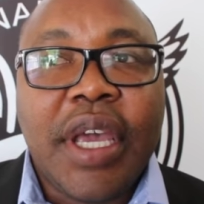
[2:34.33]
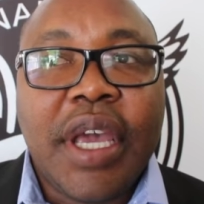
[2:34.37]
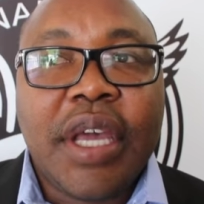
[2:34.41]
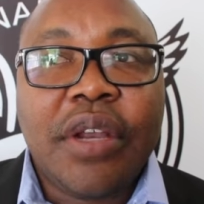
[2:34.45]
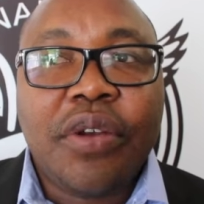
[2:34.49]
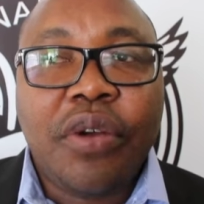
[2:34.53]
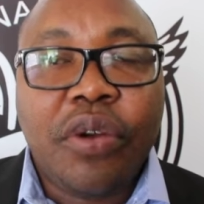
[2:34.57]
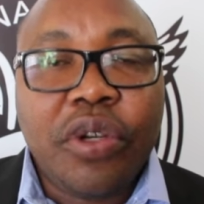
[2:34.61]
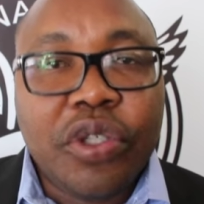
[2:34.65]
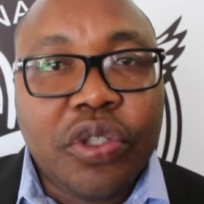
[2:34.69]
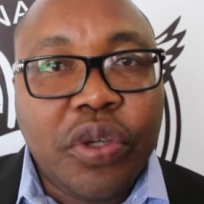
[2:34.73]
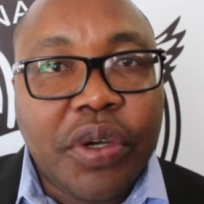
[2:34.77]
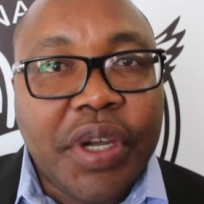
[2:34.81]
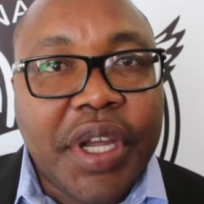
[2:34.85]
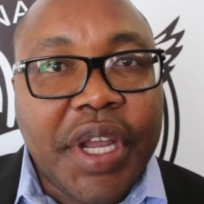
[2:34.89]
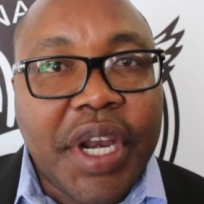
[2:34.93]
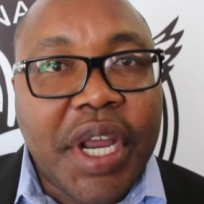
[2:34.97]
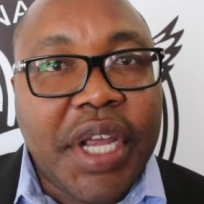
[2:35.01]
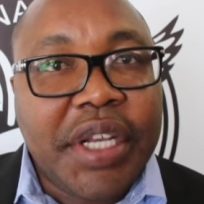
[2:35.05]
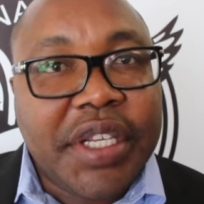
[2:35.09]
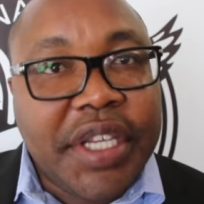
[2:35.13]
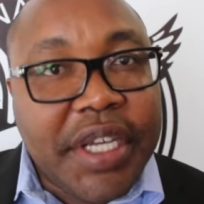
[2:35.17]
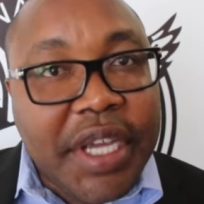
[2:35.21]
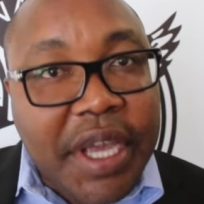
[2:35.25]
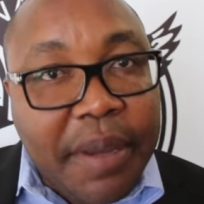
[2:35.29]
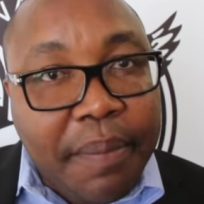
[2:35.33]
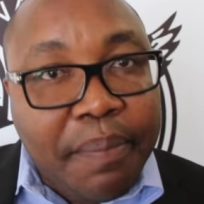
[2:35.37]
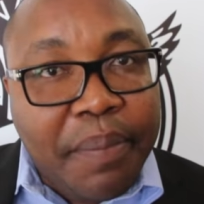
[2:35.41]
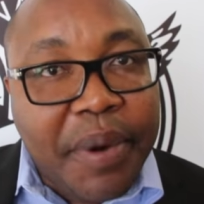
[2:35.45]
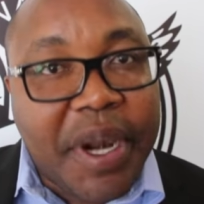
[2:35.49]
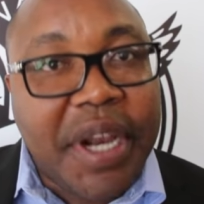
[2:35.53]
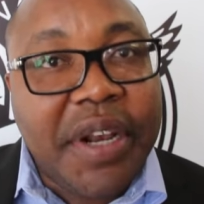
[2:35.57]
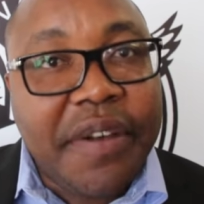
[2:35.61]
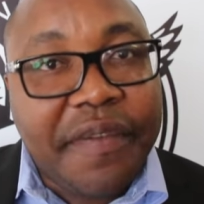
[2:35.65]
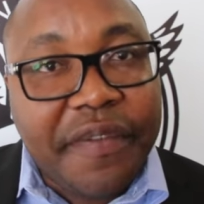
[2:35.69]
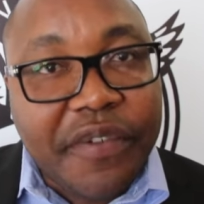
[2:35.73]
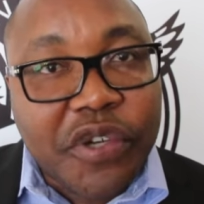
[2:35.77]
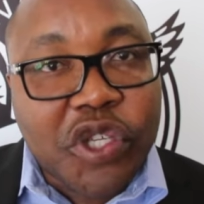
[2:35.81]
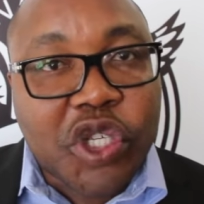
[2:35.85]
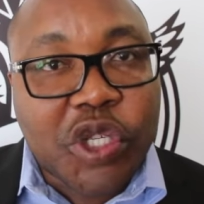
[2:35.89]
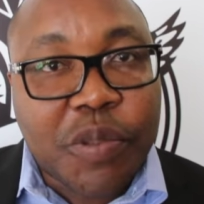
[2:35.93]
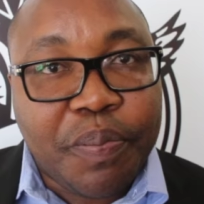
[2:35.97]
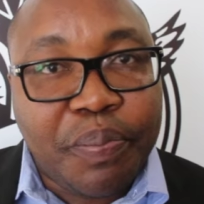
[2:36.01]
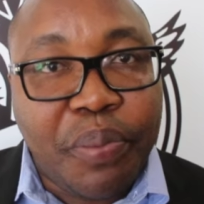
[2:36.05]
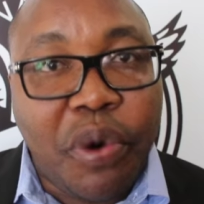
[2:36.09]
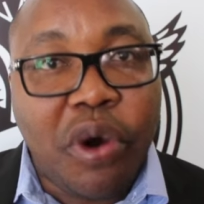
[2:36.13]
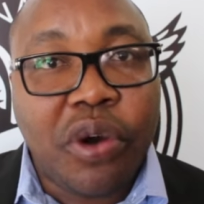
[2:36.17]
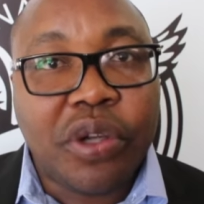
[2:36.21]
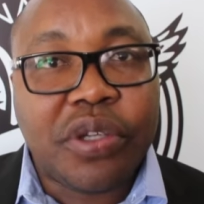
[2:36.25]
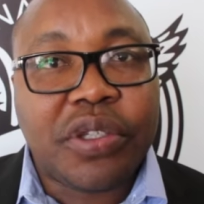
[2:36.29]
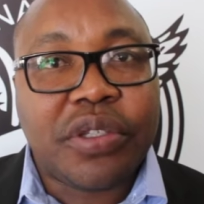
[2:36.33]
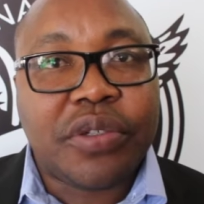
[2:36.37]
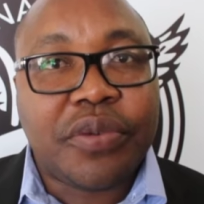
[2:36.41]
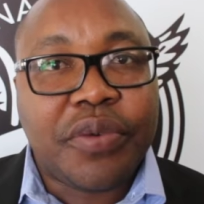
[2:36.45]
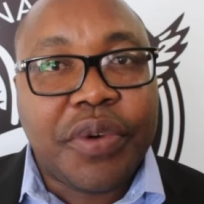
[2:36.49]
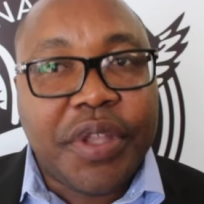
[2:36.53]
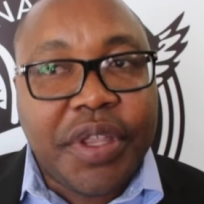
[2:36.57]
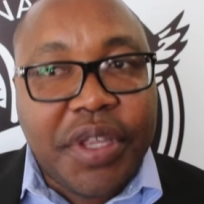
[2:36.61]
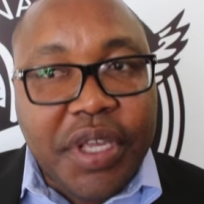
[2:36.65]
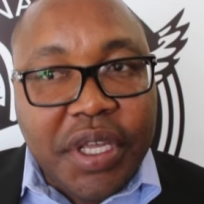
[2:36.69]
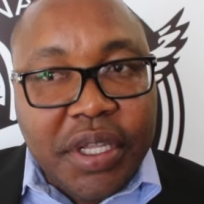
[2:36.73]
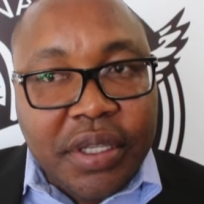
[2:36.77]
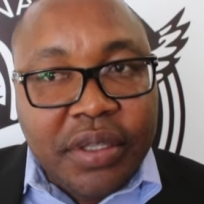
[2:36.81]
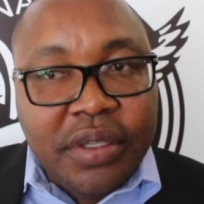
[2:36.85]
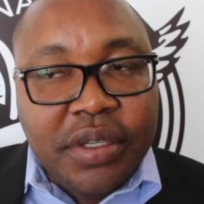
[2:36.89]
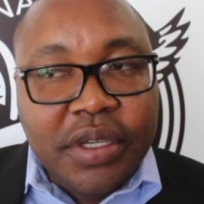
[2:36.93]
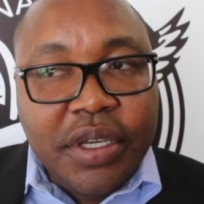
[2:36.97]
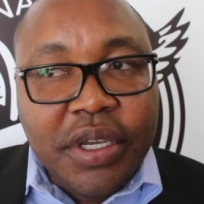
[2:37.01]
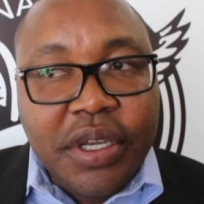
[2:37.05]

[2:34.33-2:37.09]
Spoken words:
and also creating a brand for sport within